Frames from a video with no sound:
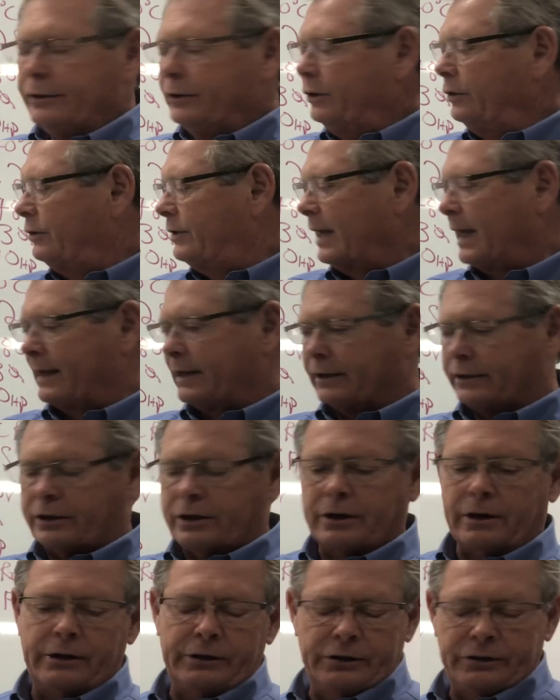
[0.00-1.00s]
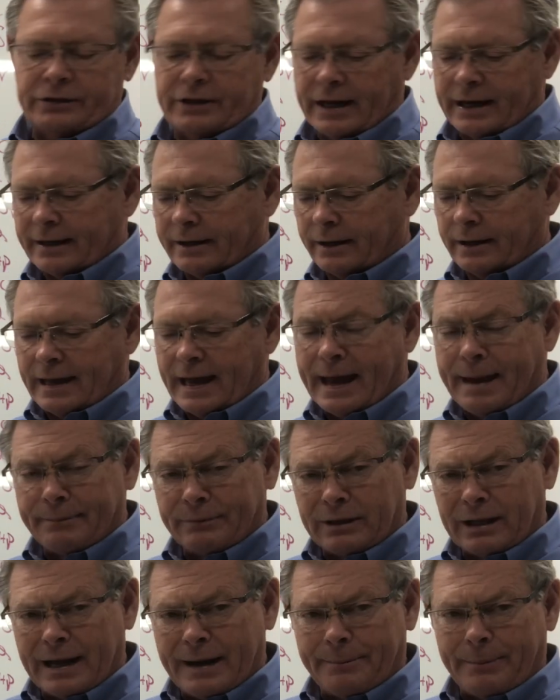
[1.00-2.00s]
You take an amp
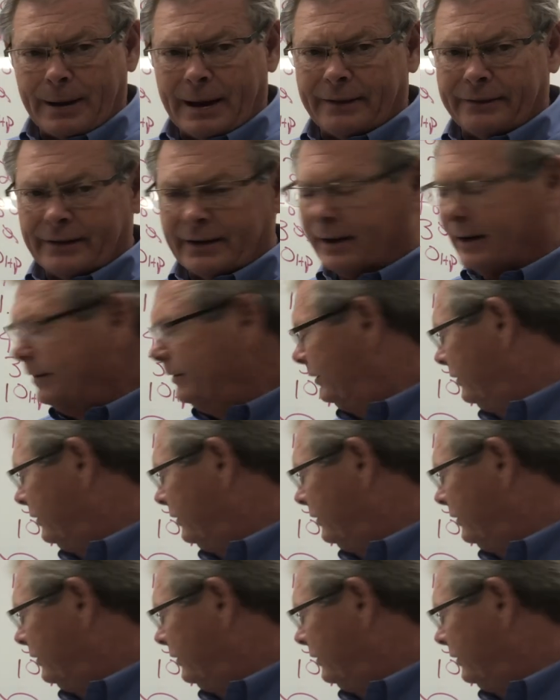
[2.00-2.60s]
clamp out there,